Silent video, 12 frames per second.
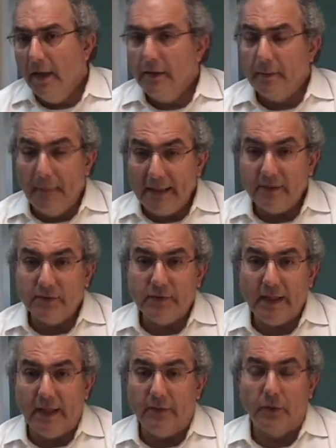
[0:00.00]
The mental
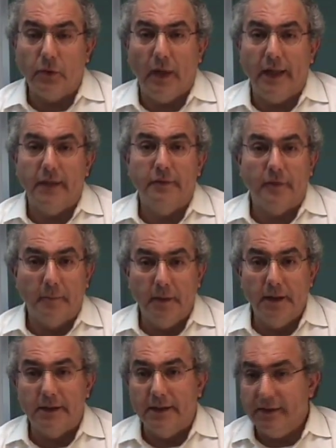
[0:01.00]
state required for
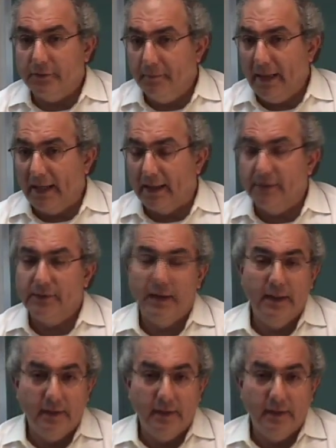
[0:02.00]
murder is malice.